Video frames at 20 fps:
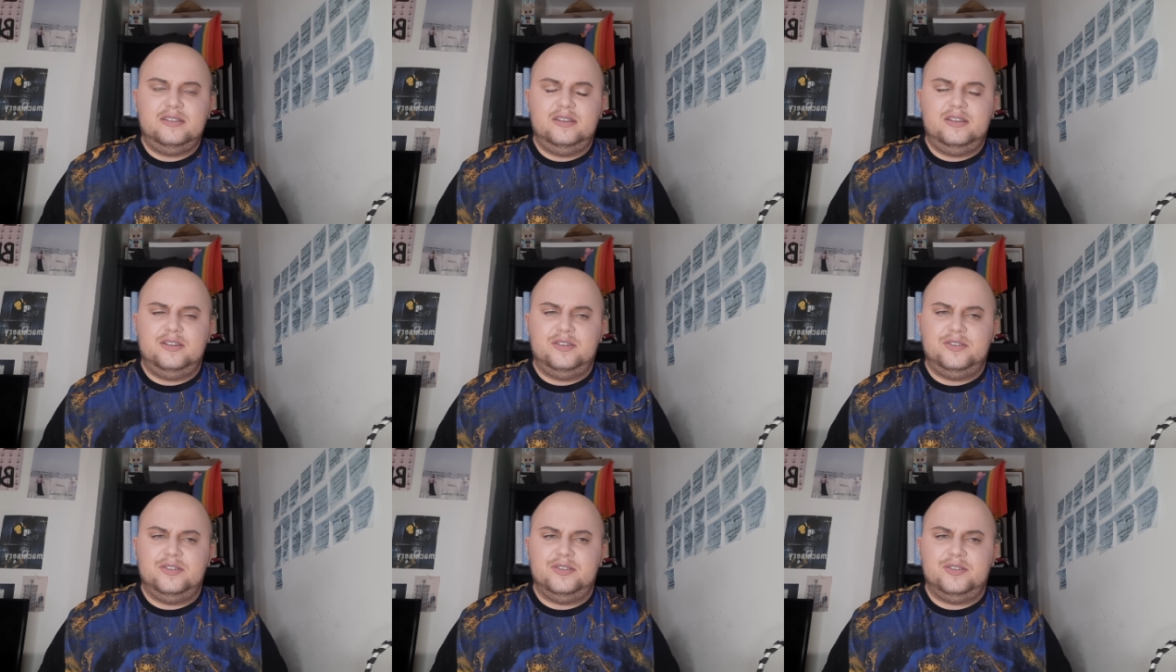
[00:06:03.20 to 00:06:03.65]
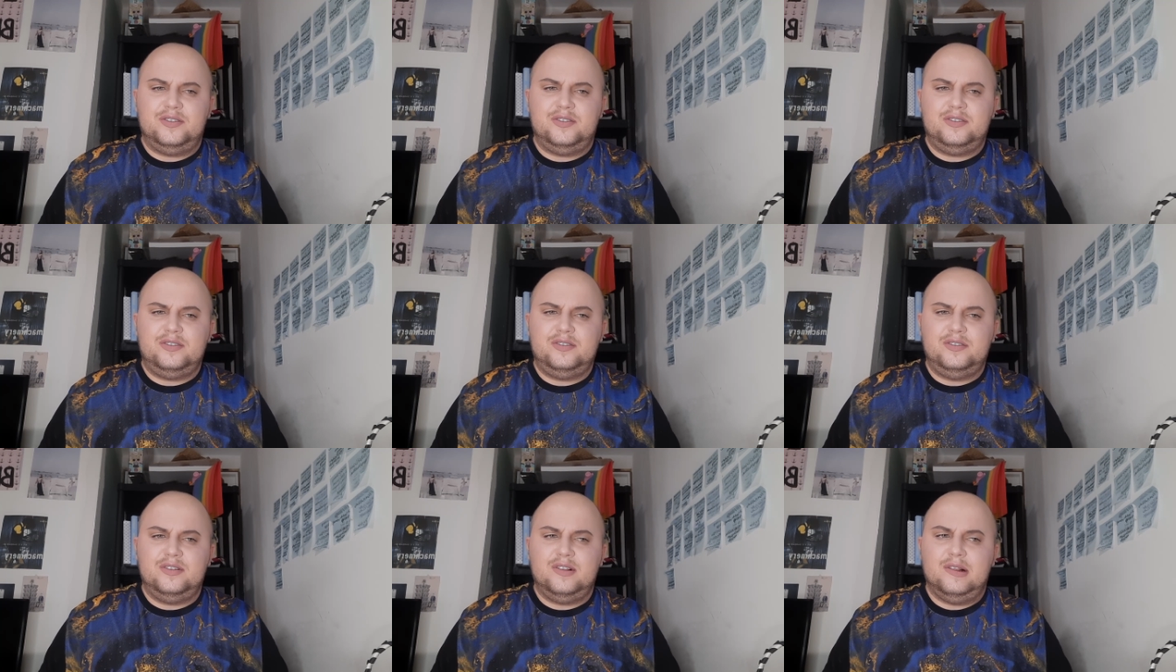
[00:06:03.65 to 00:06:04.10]

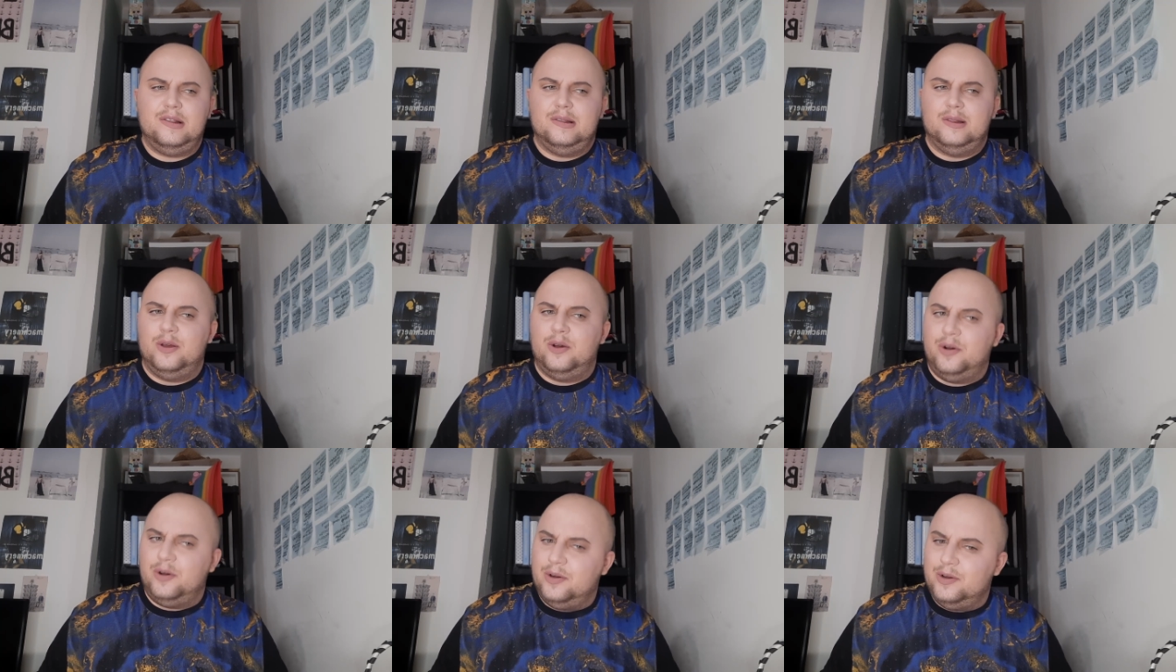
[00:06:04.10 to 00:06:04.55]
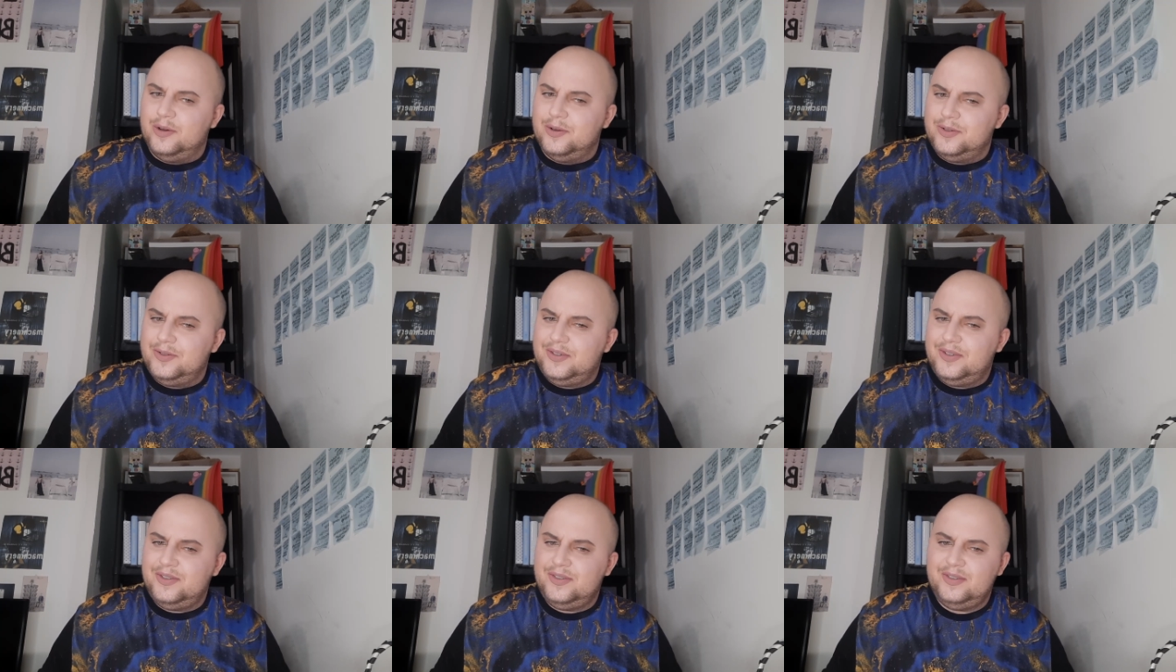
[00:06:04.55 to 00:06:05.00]
there's
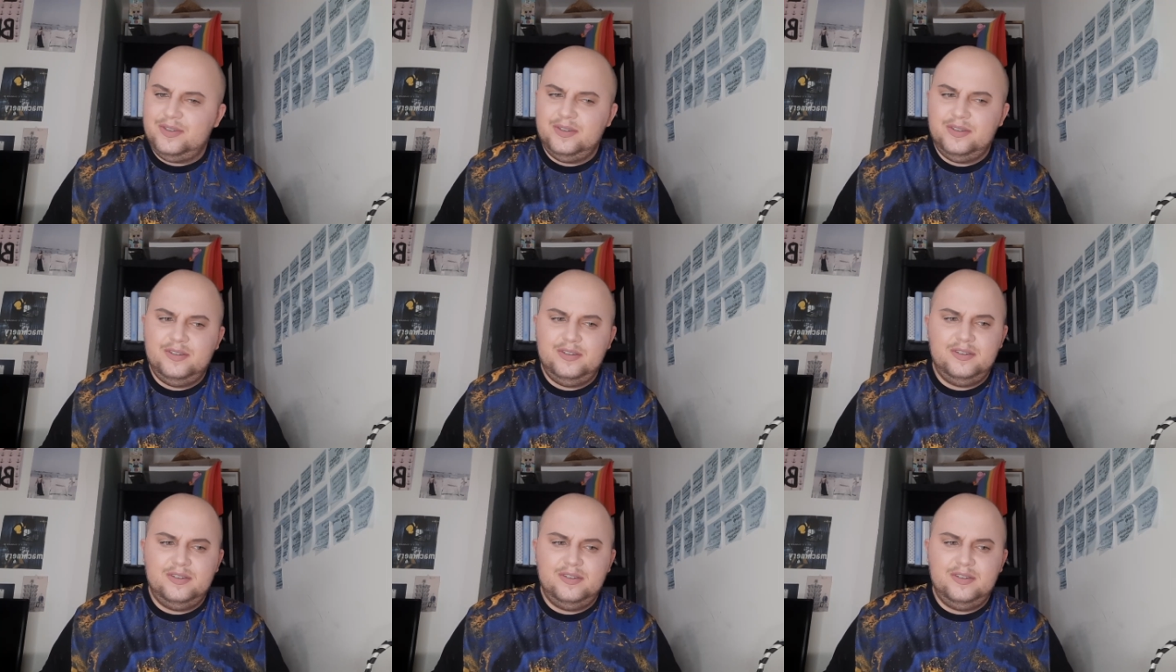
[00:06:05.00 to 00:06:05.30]
laws